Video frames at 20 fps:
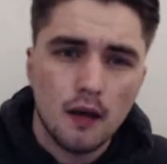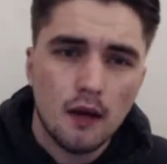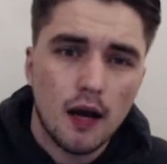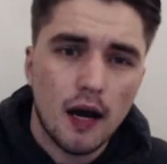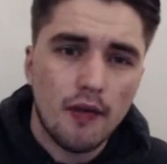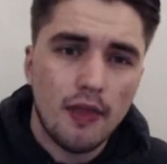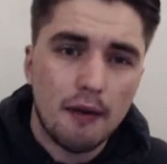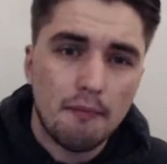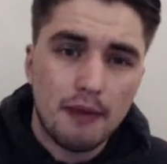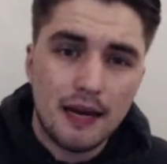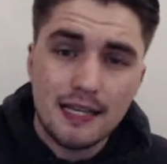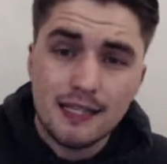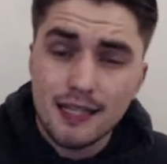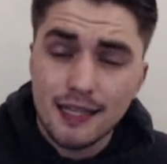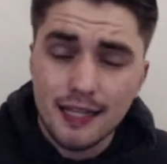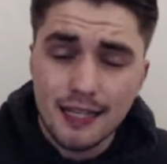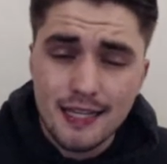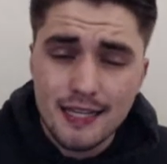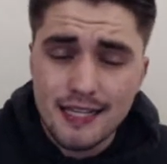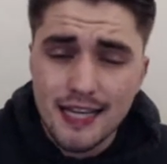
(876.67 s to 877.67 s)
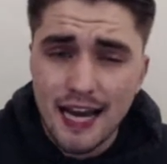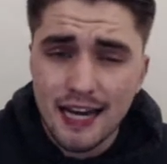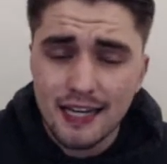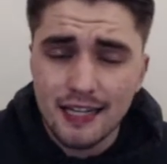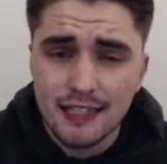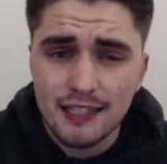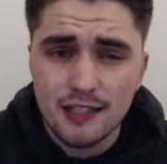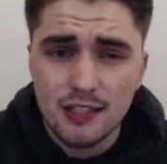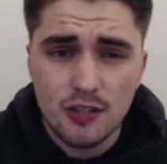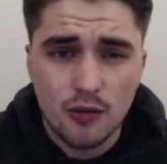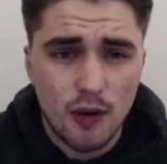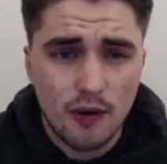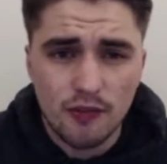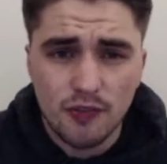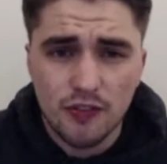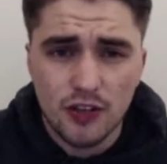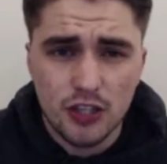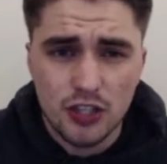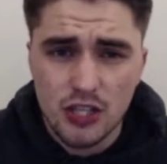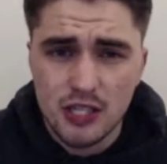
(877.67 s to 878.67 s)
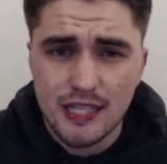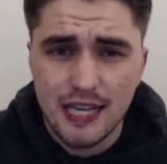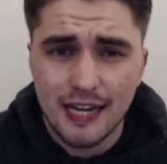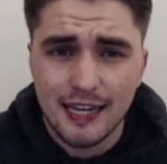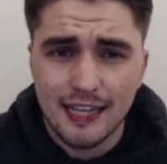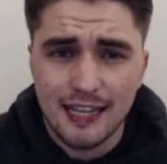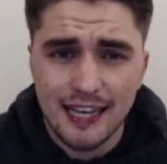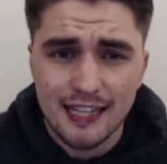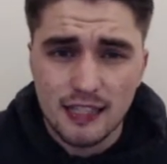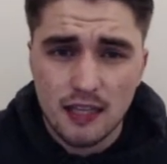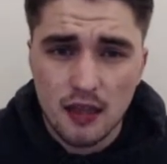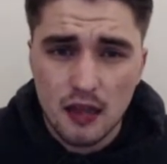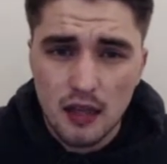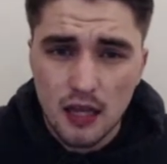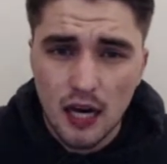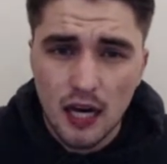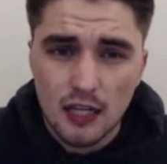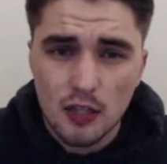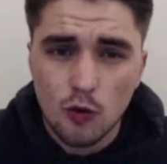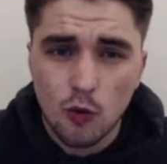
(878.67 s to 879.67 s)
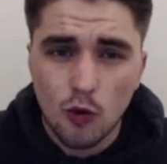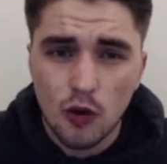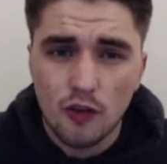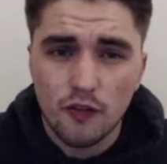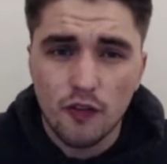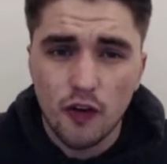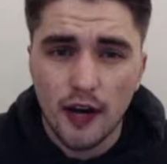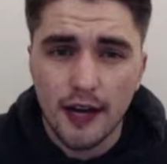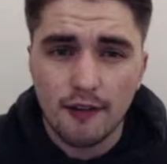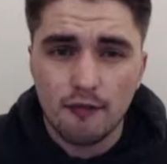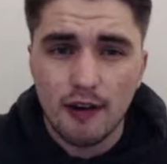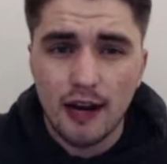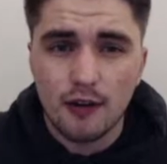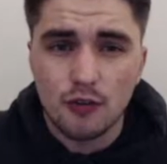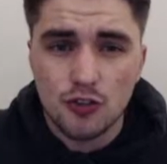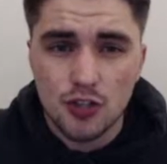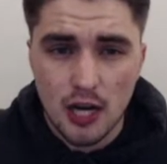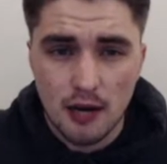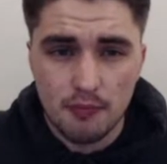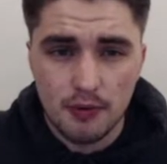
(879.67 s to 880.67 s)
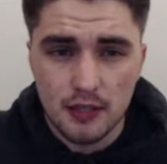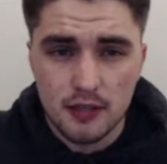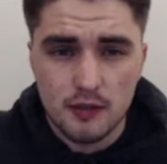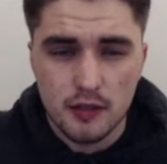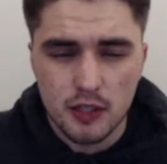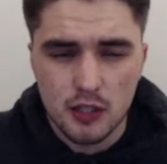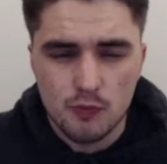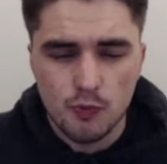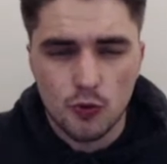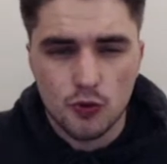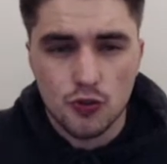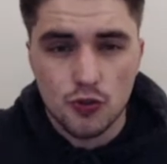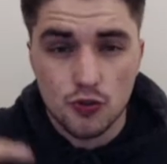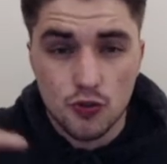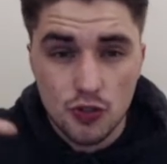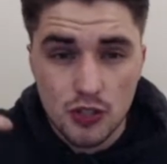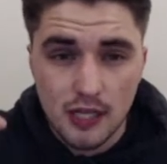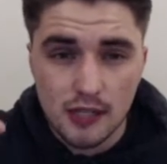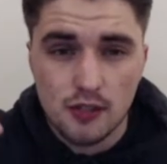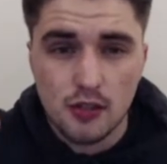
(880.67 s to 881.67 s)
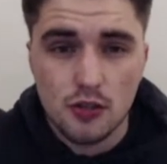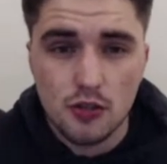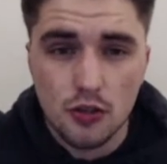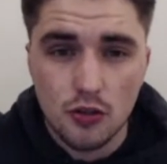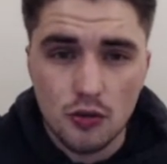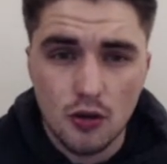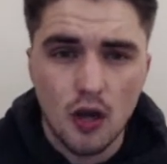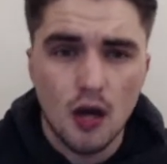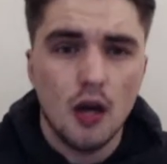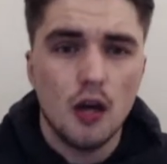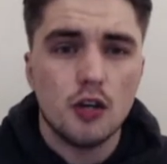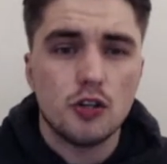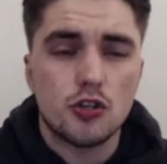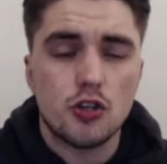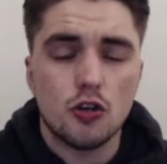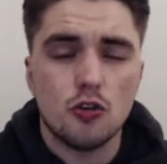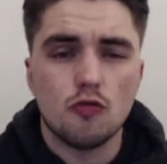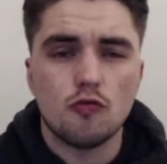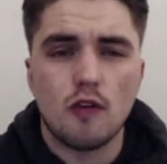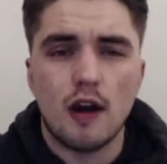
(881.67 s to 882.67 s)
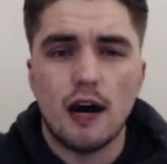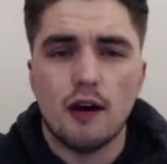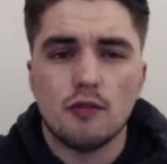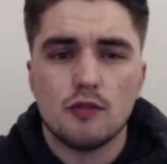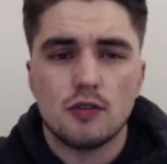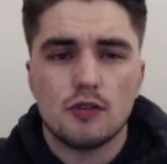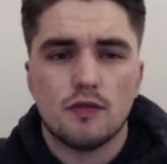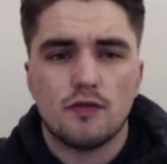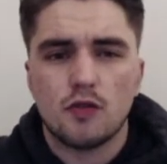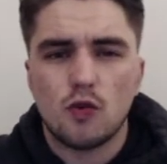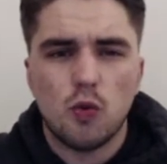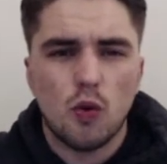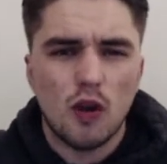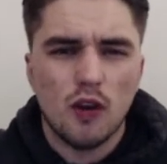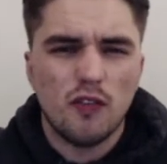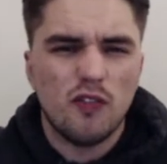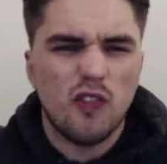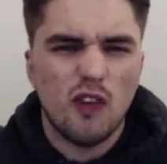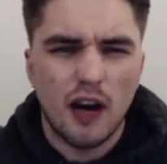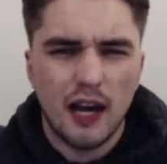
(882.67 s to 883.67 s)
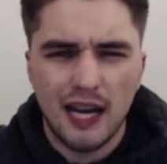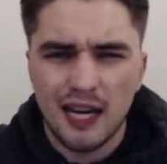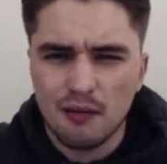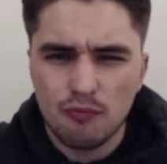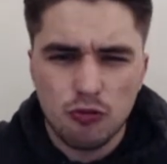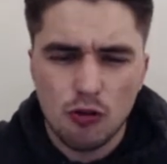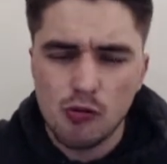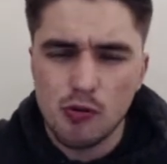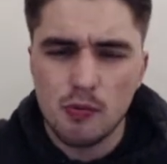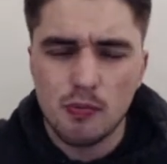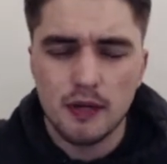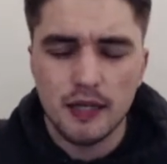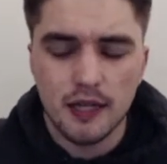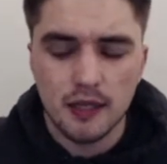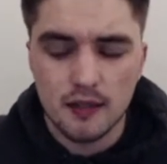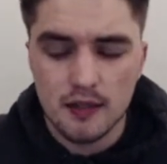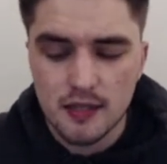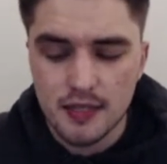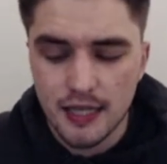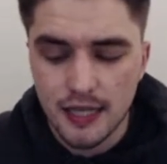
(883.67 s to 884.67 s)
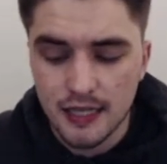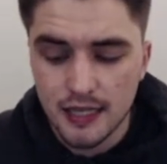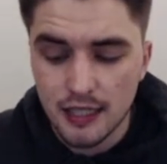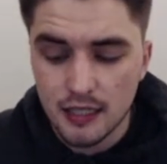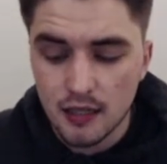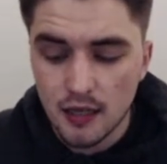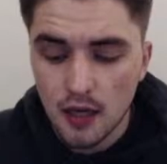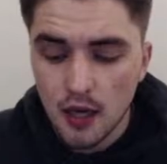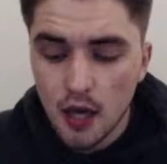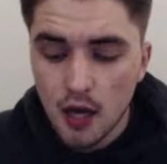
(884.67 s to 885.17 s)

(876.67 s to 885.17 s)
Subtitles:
And then basically second, whoever finishes second gets a third qualifying round Champions League spot. So it just has to do 2 rounds of qualifying, probably unseeded.